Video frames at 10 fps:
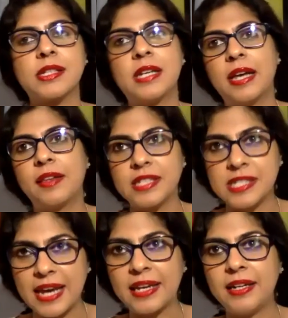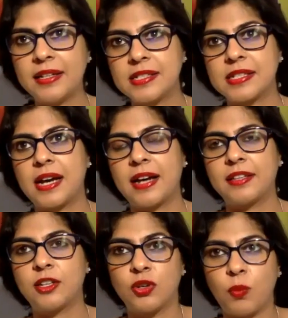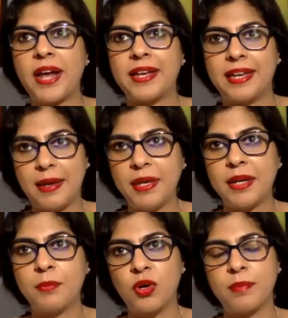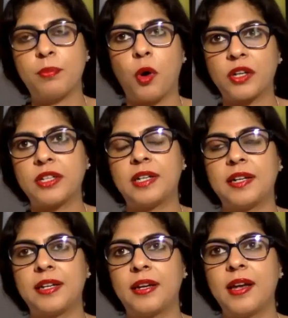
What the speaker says: Yeah. The second is, I think, why gaming, more importantly,